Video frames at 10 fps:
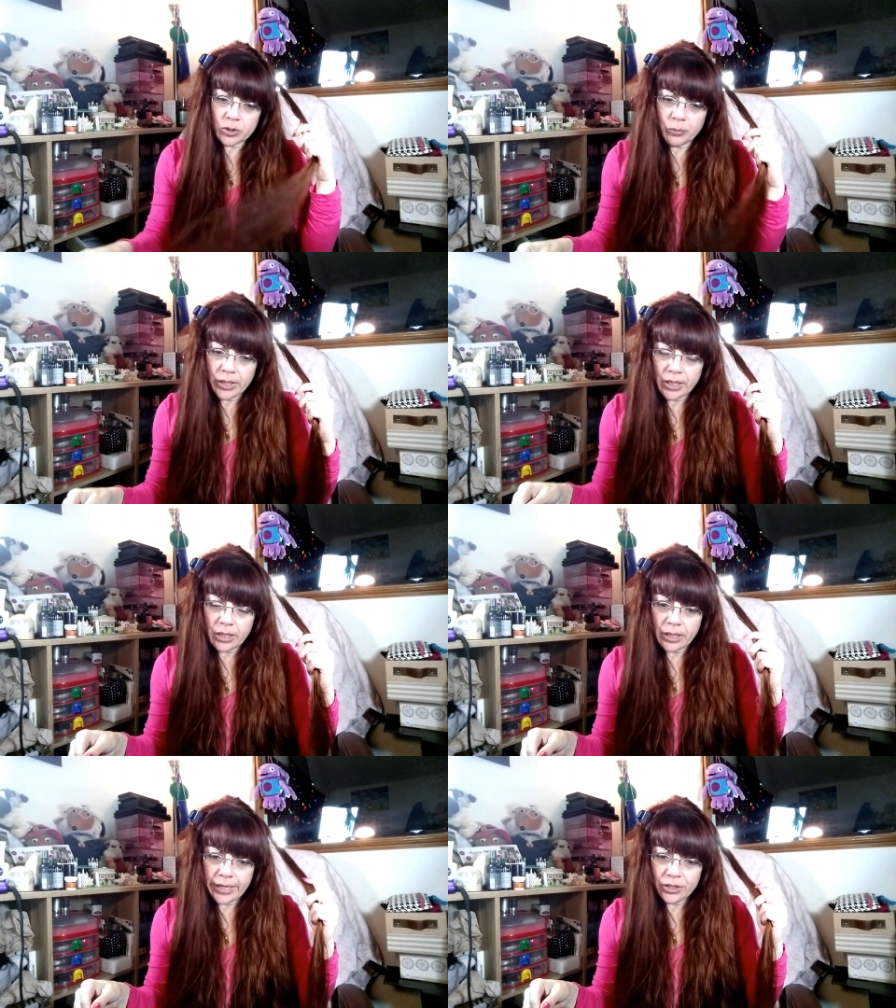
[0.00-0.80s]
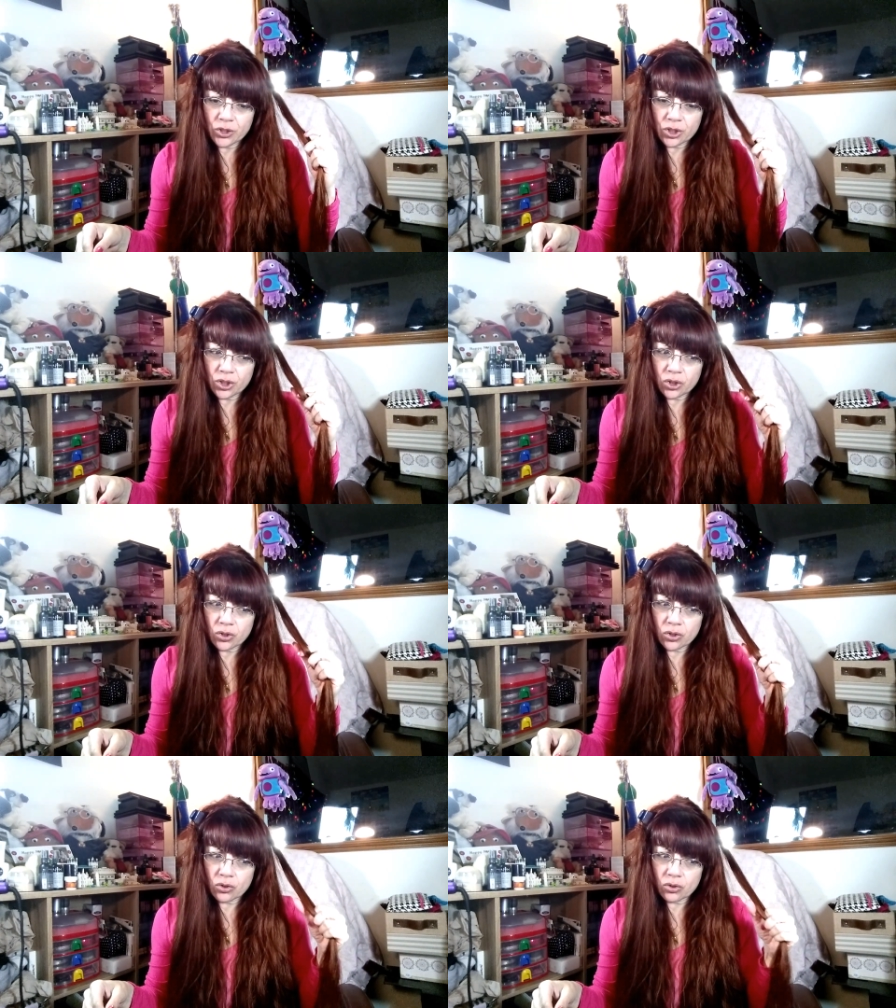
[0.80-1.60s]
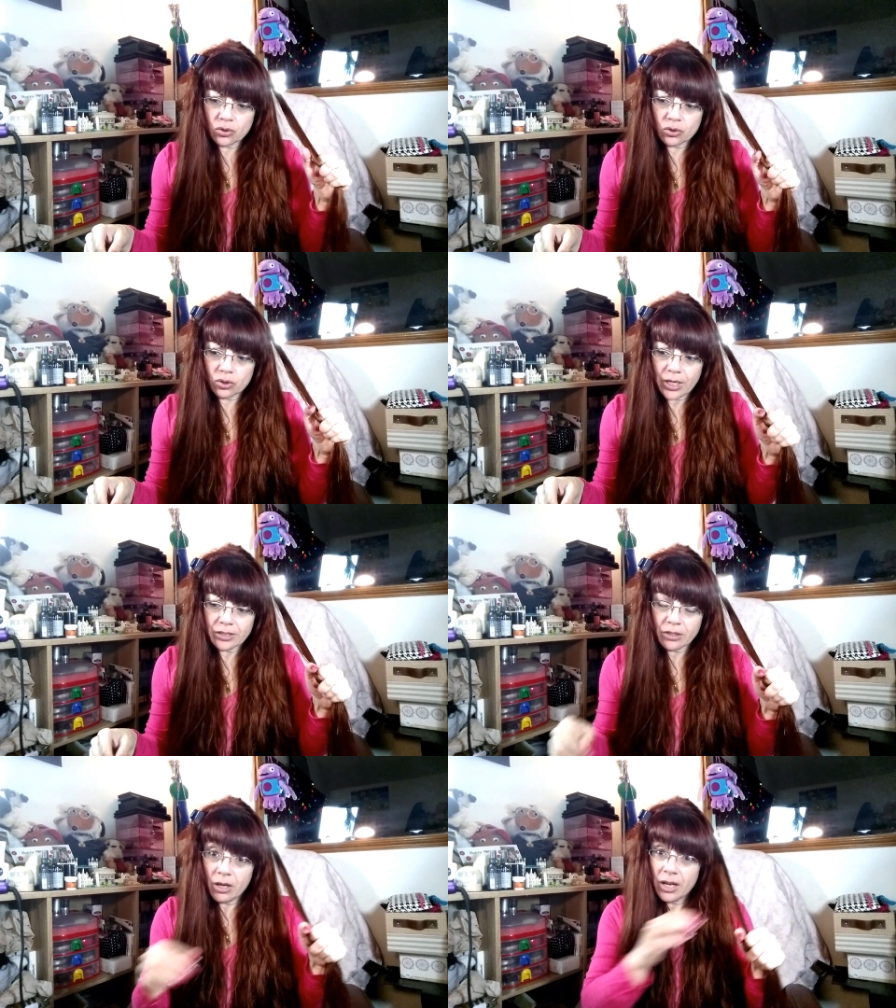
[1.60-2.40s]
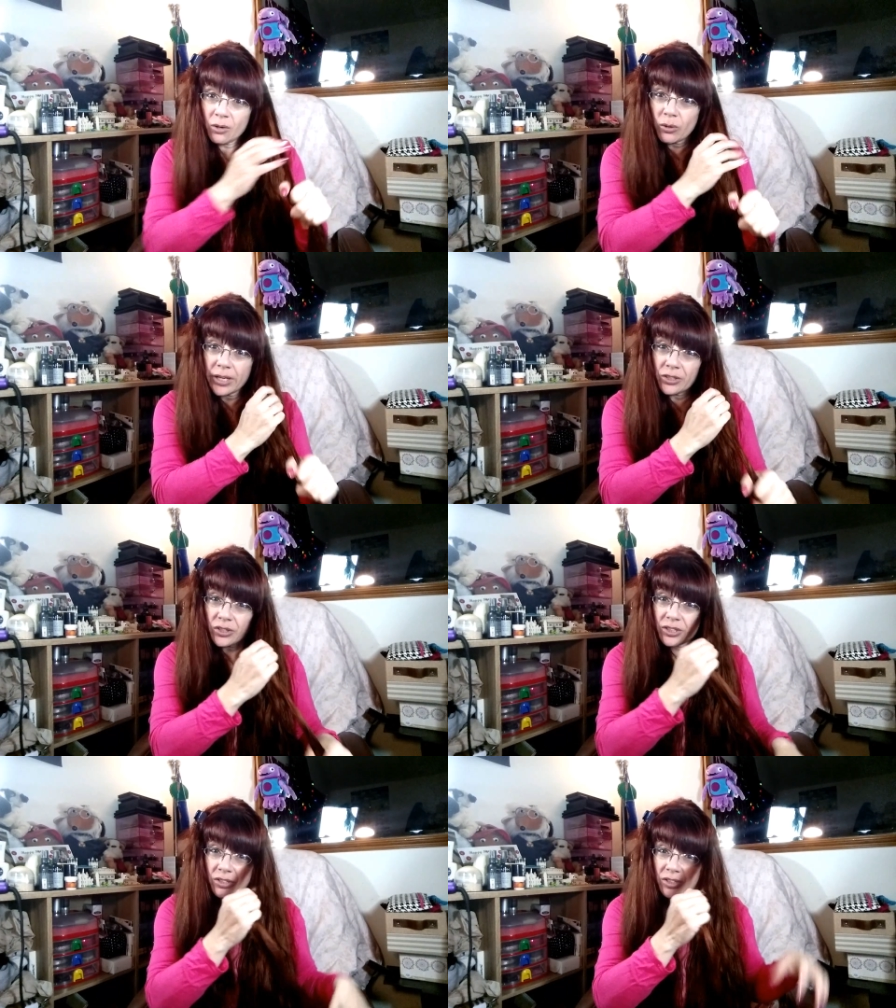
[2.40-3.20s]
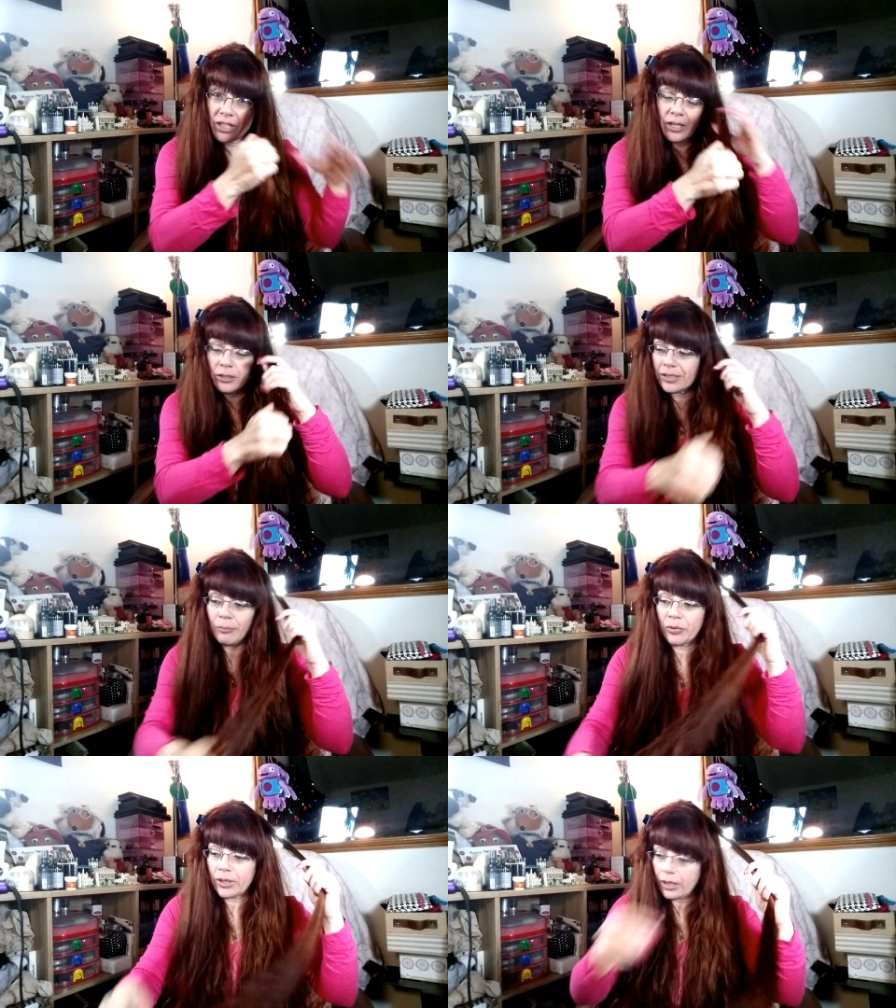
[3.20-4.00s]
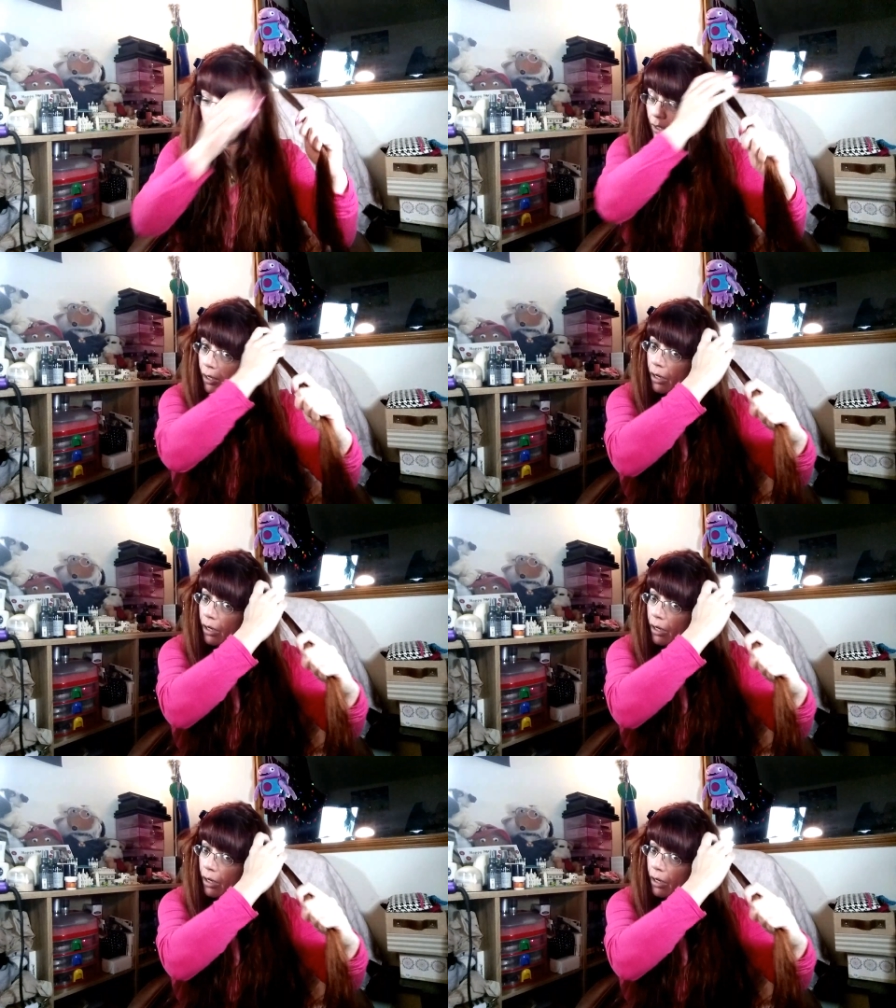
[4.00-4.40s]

spray in it? HSI or HCI? Something.